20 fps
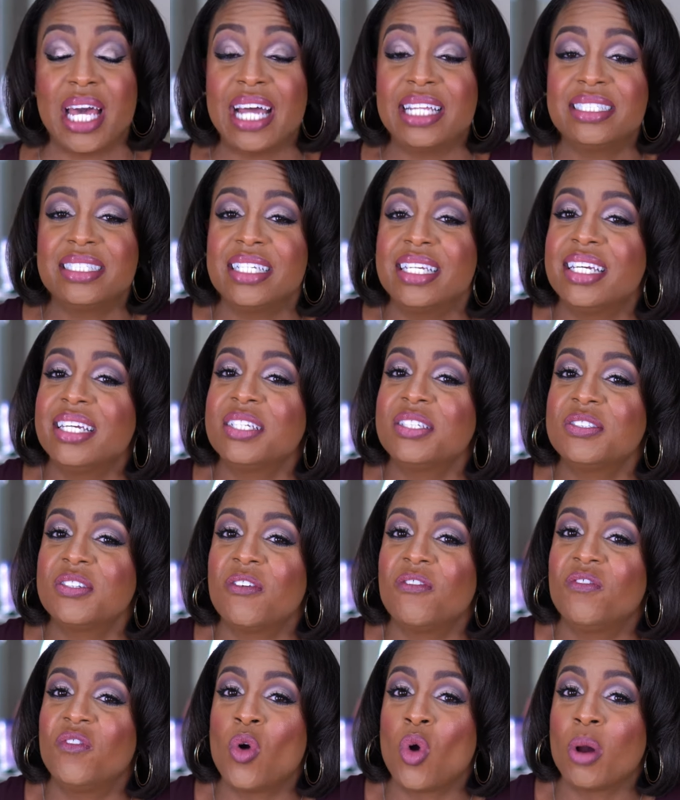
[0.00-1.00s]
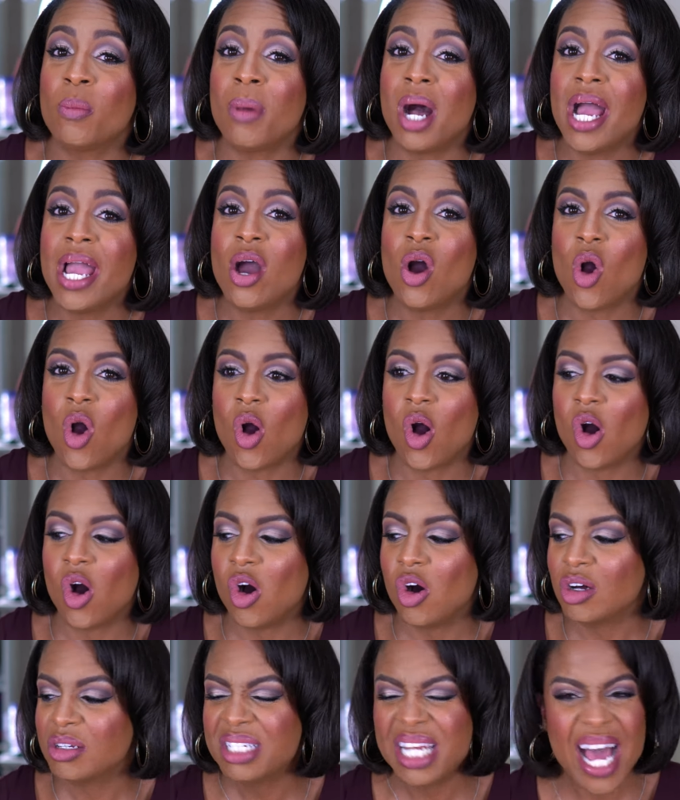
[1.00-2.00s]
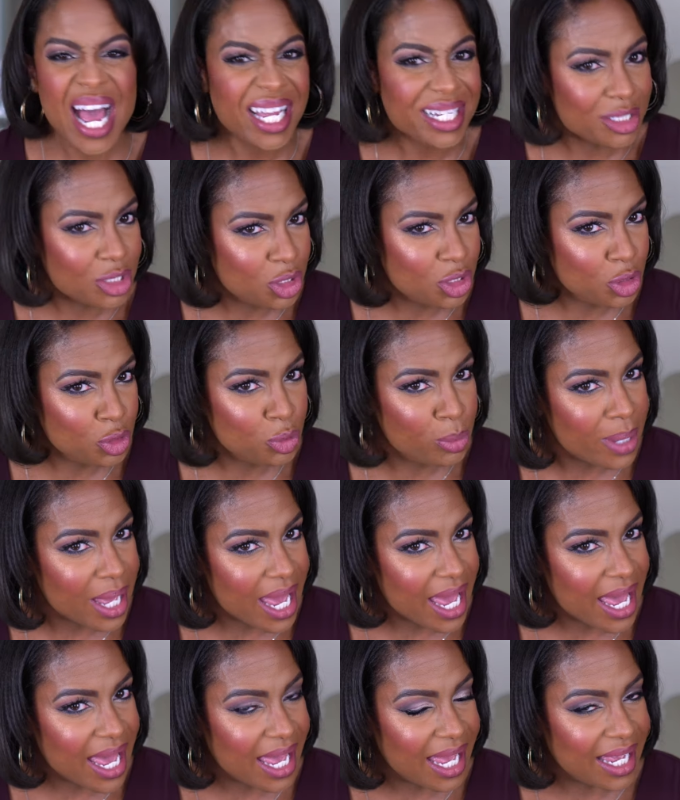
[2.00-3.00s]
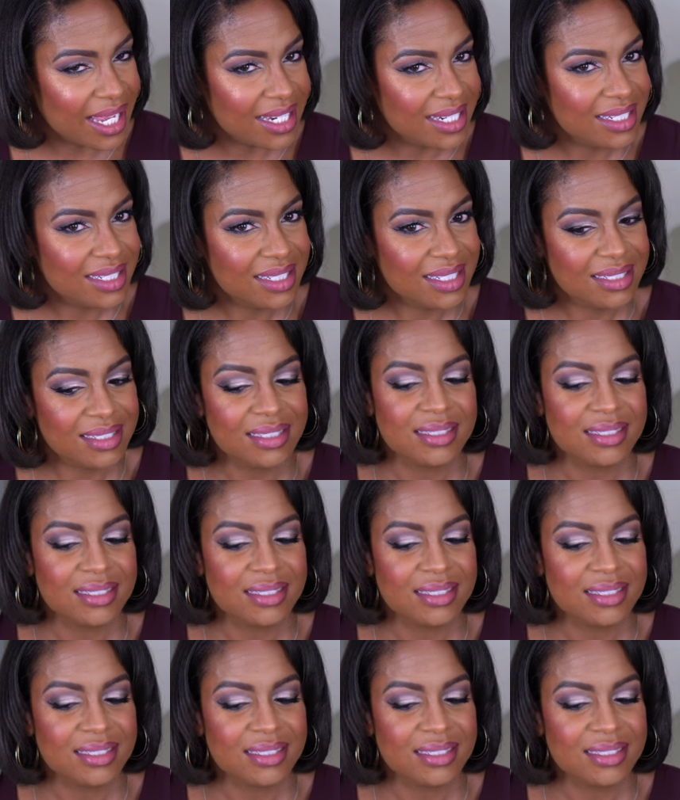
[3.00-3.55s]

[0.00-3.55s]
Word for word: that's it for my haul. Not too bad.